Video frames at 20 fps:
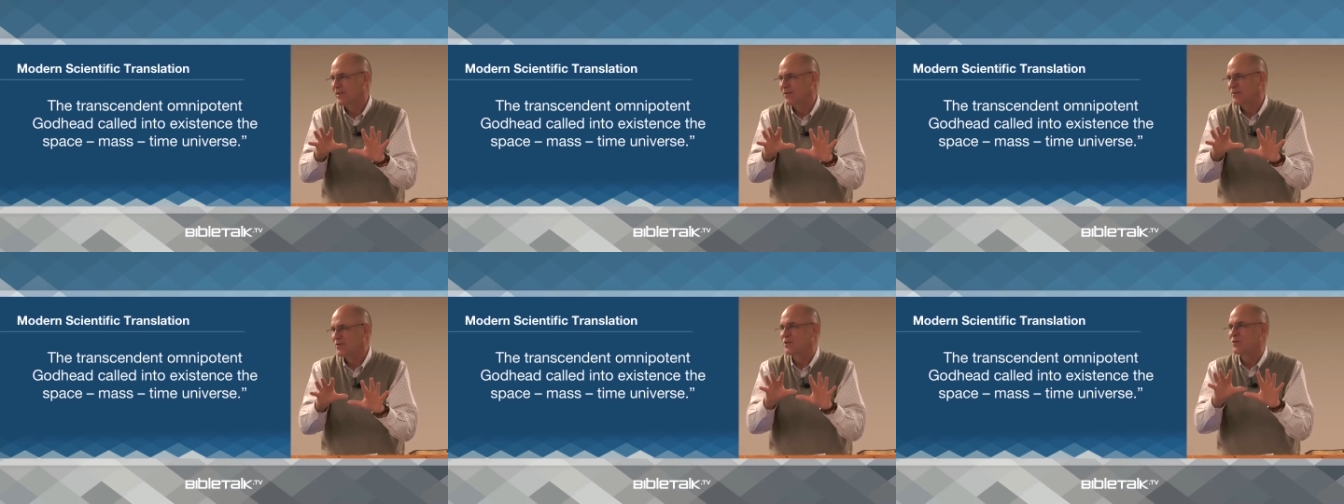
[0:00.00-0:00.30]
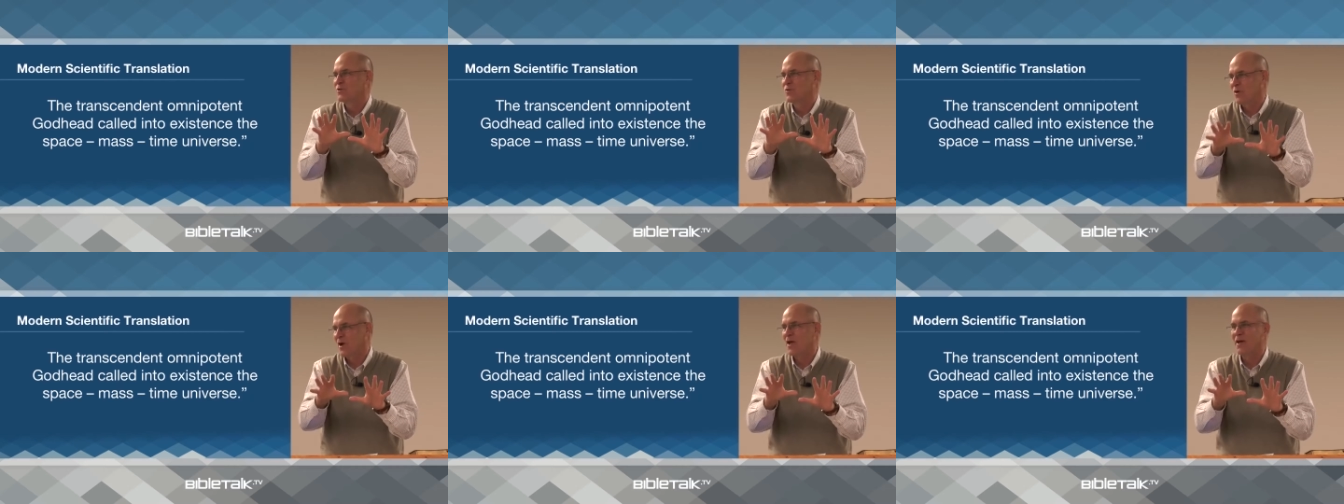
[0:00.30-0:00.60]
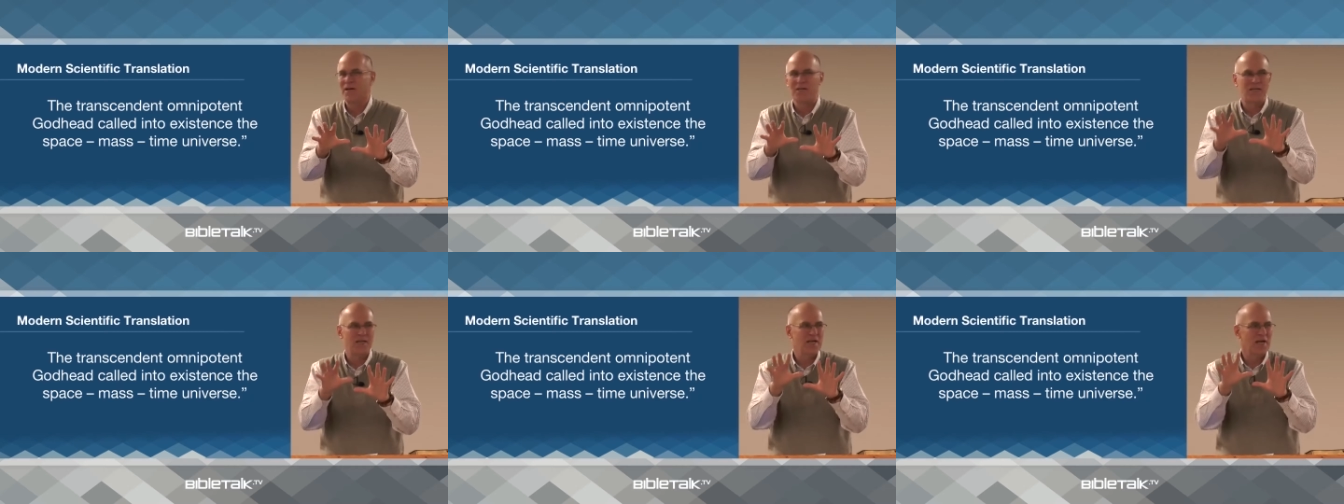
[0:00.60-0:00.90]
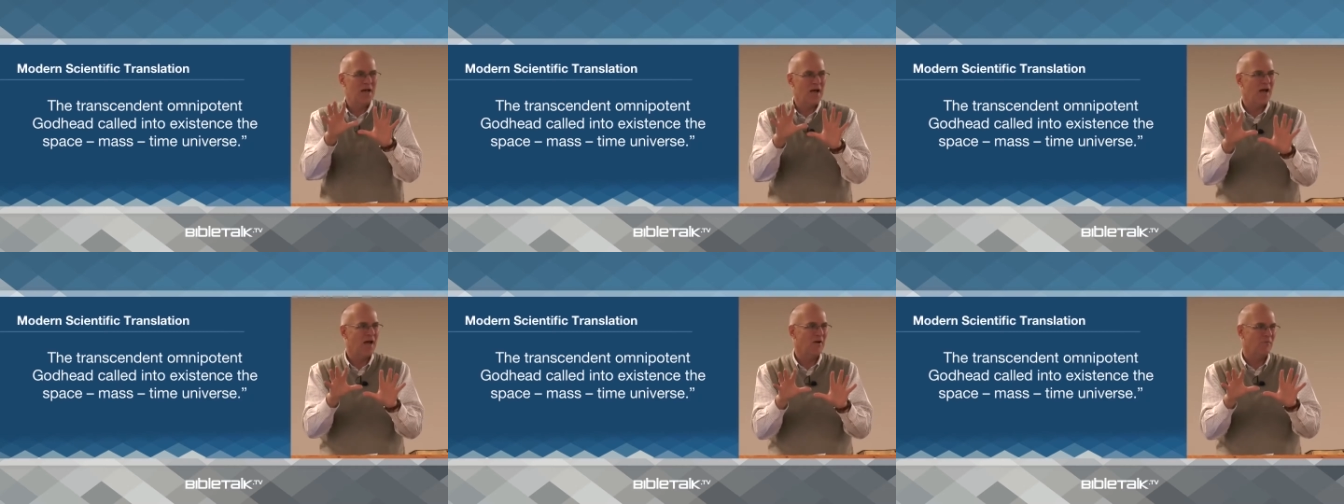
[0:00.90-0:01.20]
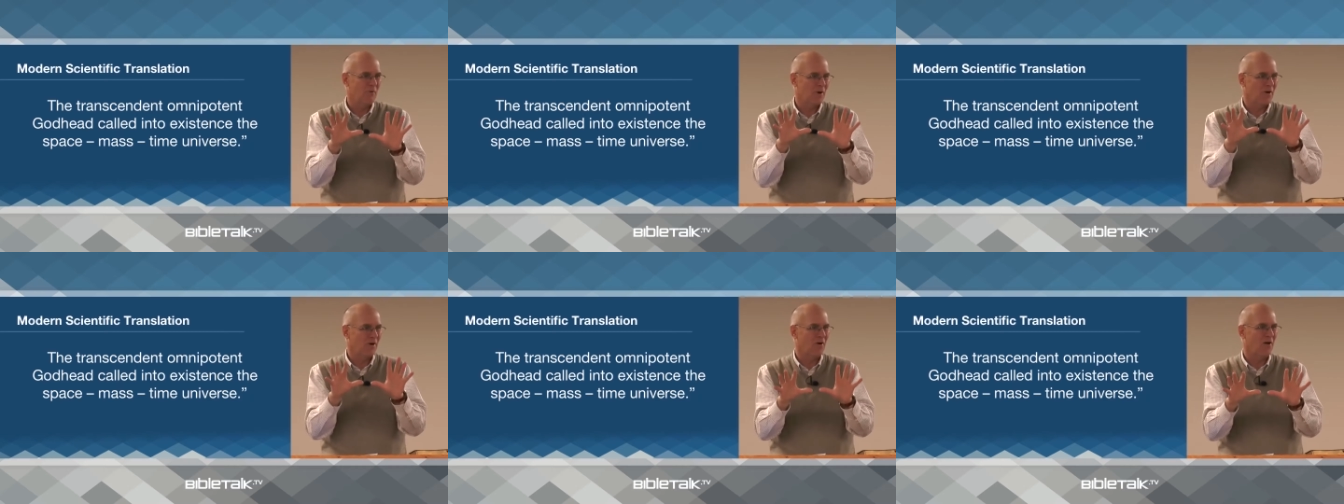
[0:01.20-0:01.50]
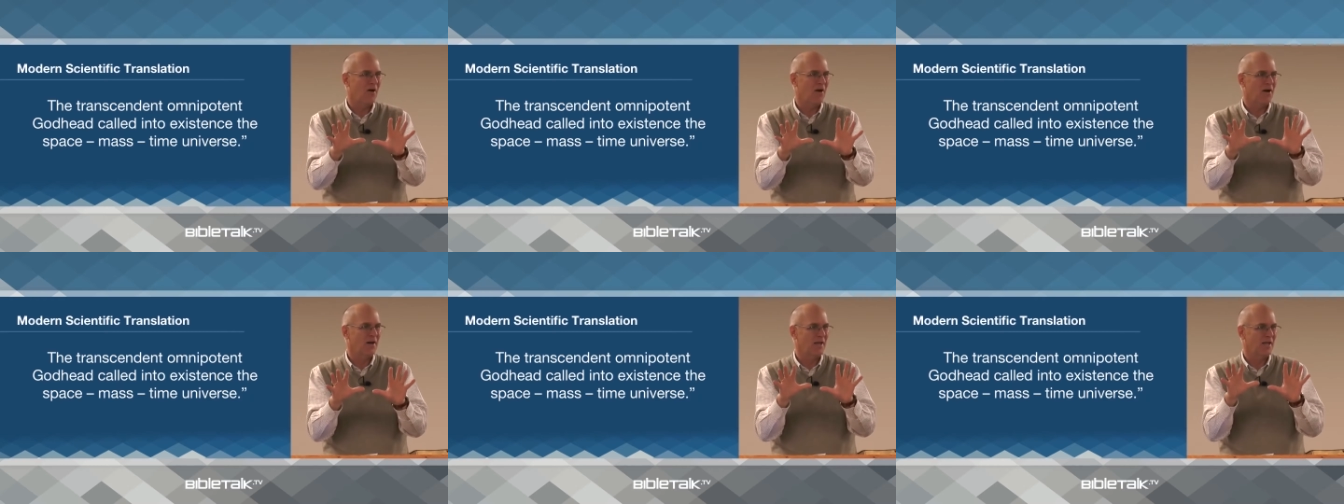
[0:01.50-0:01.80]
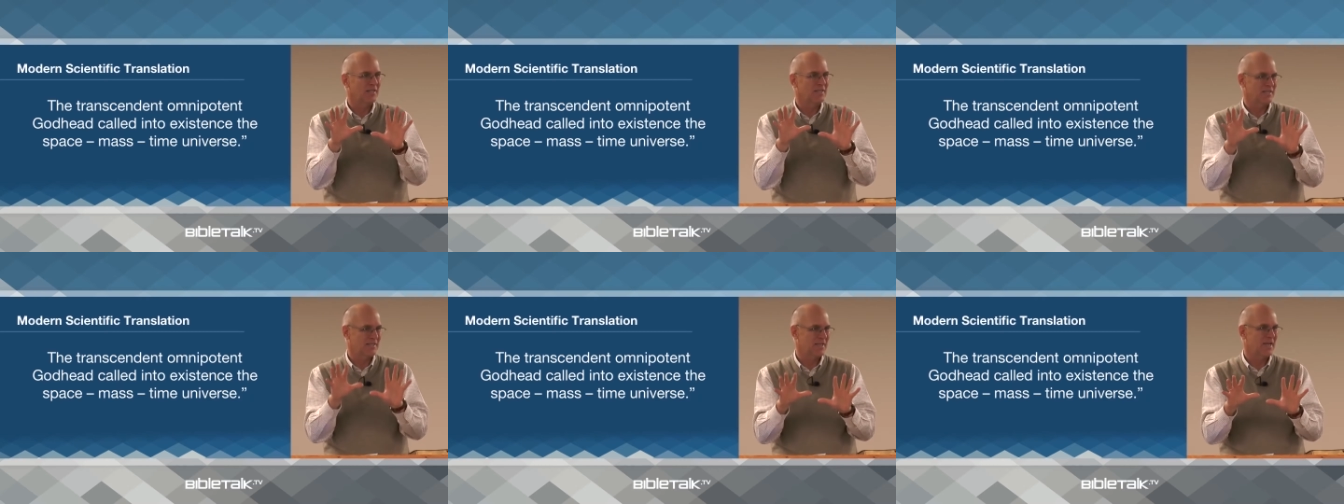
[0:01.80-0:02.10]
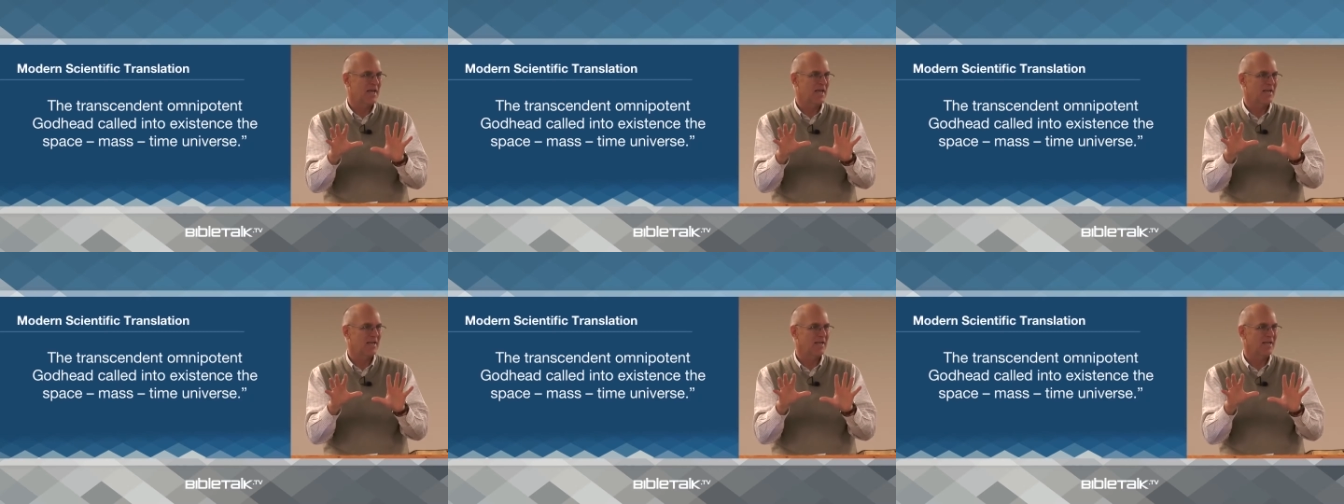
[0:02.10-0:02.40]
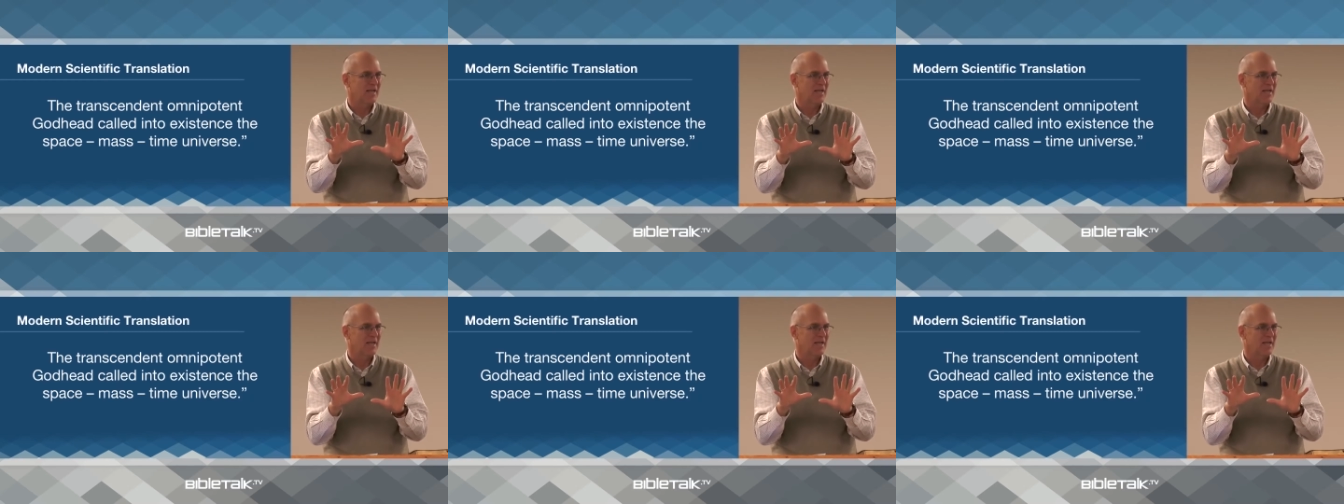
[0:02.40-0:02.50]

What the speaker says: to try to deny what God has said